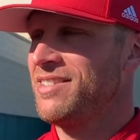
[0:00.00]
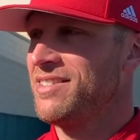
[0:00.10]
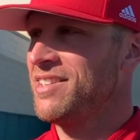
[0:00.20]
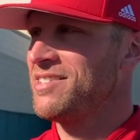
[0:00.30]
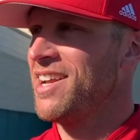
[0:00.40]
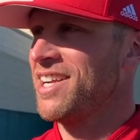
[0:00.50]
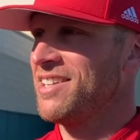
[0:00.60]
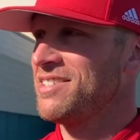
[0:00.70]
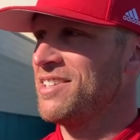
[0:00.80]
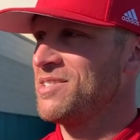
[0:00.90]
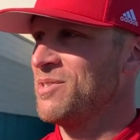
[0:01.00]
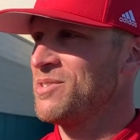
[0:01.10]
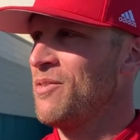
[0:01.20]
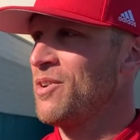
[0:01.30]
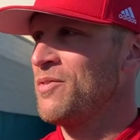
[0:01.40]
The second the season was
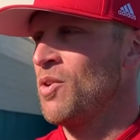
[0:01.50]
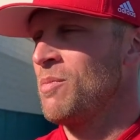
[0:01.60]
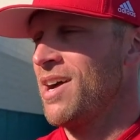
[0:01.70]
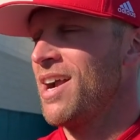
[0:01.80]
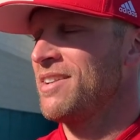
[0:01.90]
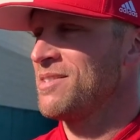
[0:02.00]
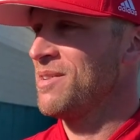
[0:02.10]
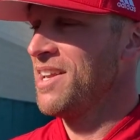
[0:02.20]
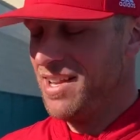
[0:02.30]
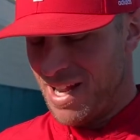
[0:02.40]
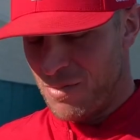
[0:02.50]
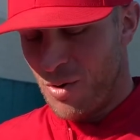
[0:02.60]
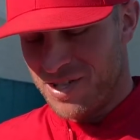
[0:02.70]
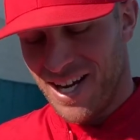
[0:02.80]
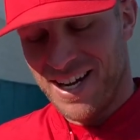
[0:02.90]
over. If you're my honest, I'm
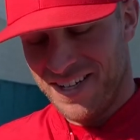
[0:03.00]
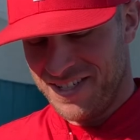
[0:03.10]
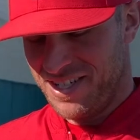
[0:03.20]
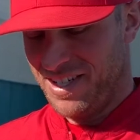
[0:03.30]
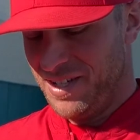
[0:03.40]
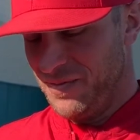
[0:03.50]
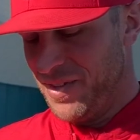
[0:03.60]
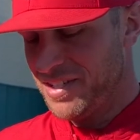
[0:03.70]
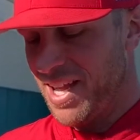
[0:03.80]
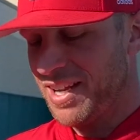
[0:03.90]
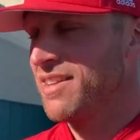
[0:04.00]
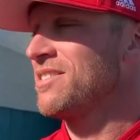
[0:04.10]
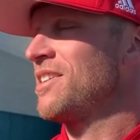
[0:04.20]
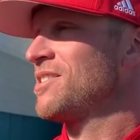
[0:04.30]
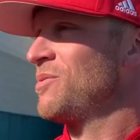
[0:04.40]
always honest. The second the
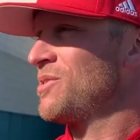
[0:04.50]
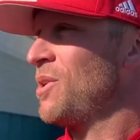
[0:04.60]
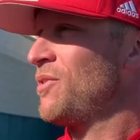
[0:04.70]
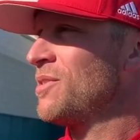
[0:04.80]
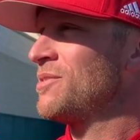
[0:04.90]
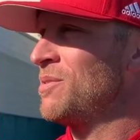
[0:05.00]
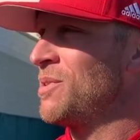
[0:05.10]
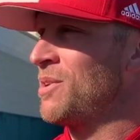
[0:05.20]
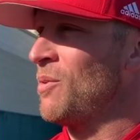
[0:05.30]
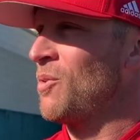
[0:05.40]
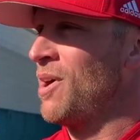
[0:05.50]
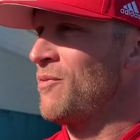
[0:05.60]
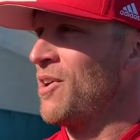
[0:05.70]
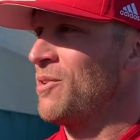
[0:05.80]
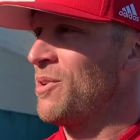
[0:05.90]
season was over, to be quite
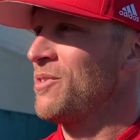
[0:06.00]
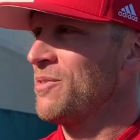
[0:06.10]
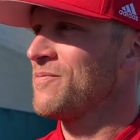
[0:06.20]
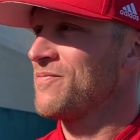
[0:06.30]
frank with you.